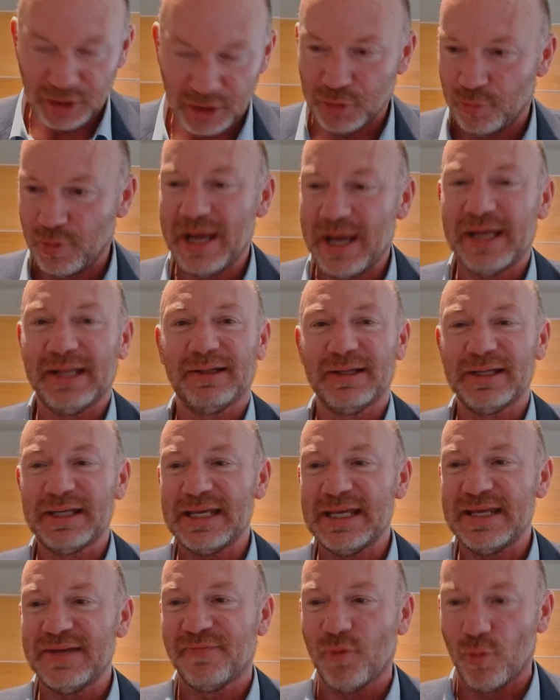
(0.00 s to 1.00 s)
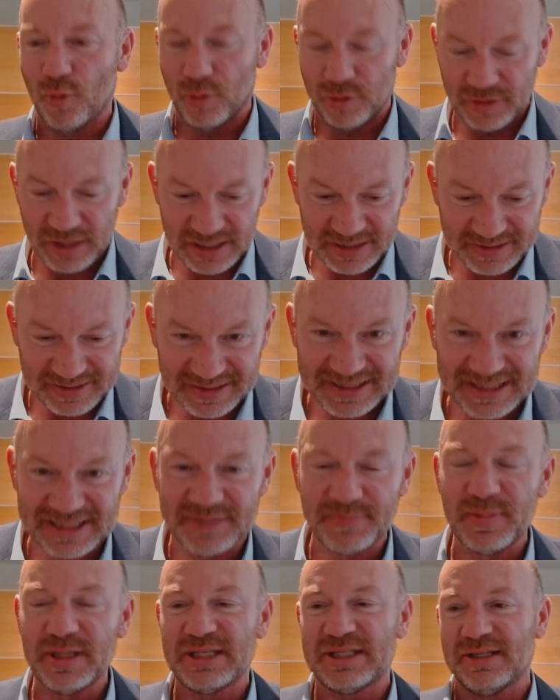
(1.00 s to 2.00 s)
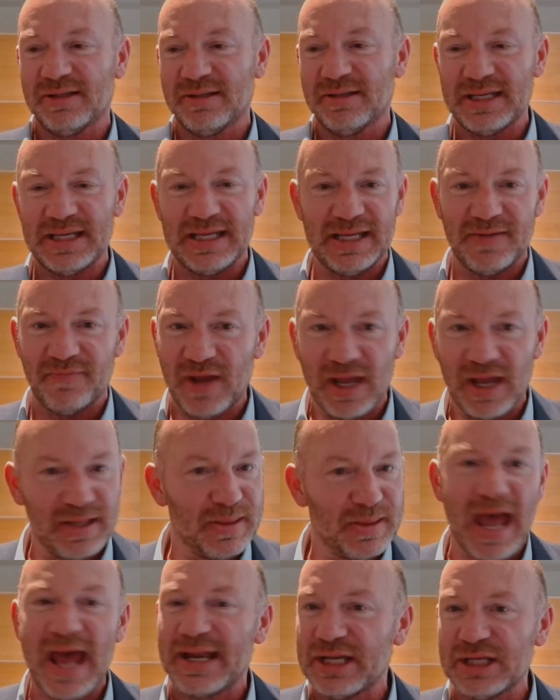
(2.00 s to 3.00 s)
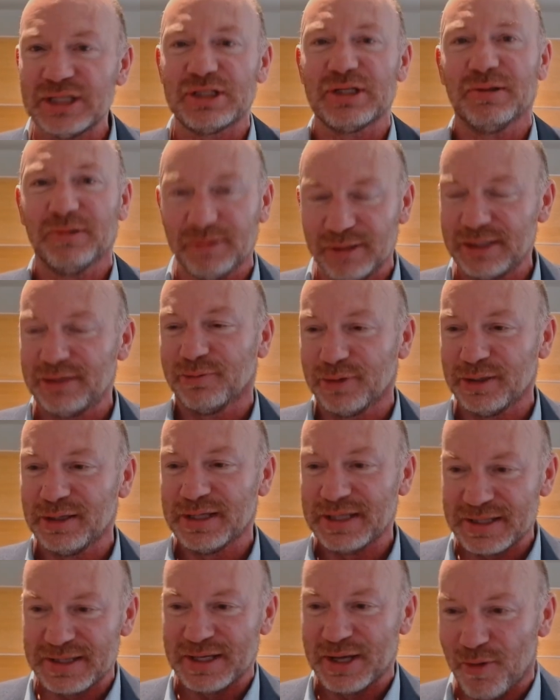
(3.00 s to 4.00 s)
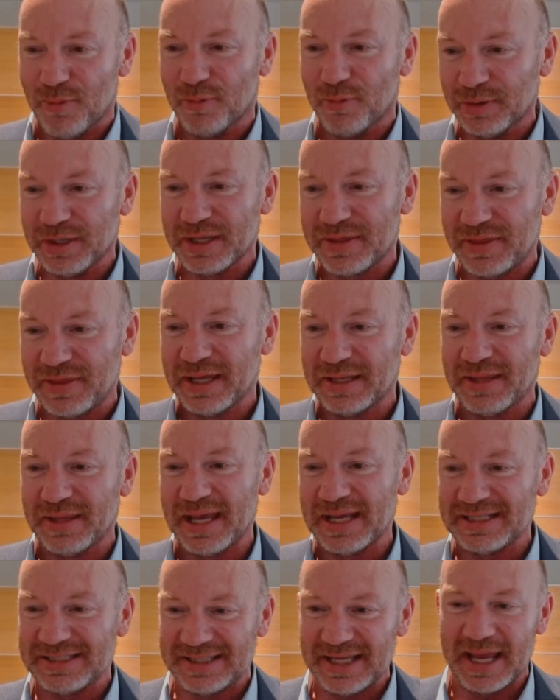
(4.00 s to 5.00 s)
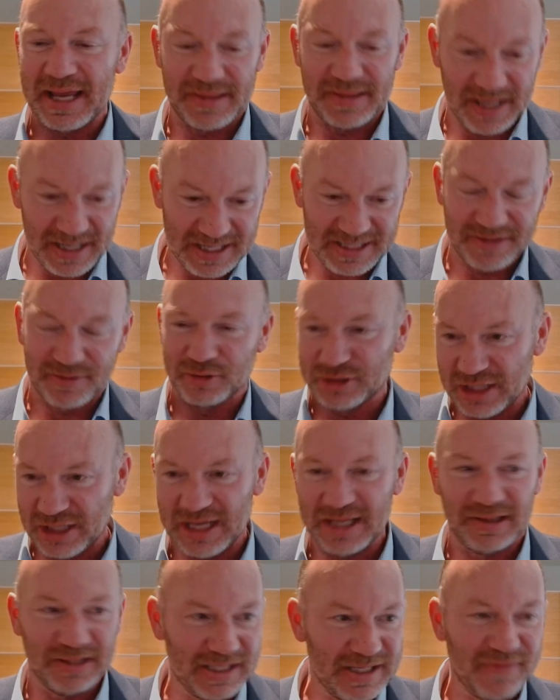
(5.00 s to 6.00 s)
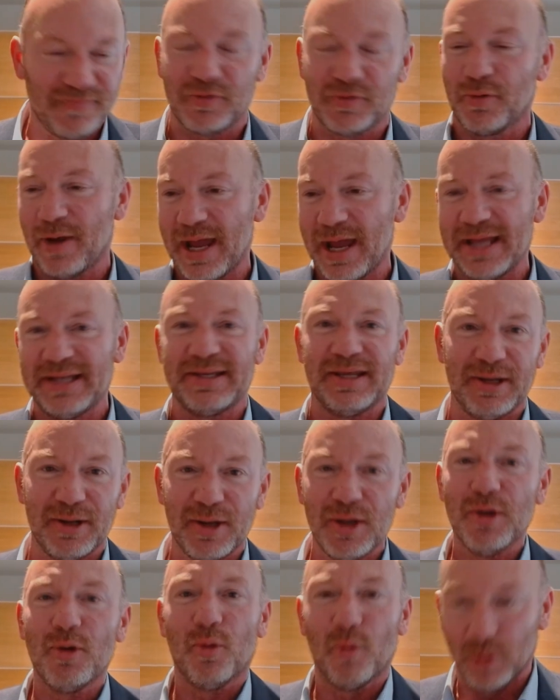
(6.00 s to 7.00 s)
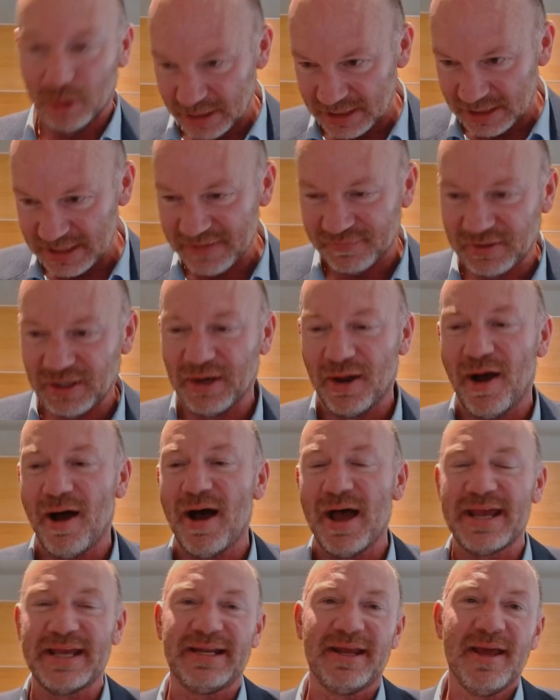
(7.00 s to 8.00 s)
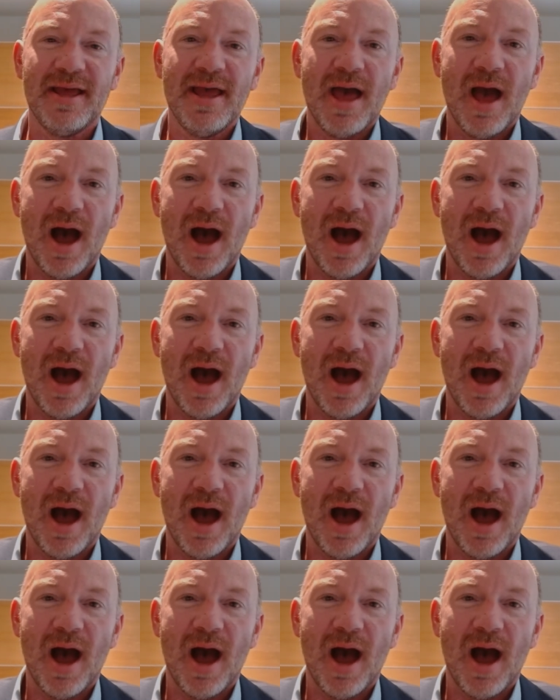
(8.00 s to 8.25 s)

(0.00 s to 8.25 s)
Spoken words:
grant leave or they dismiss leave, and that is literally the only thing they say. They either say leave granted or leave denied.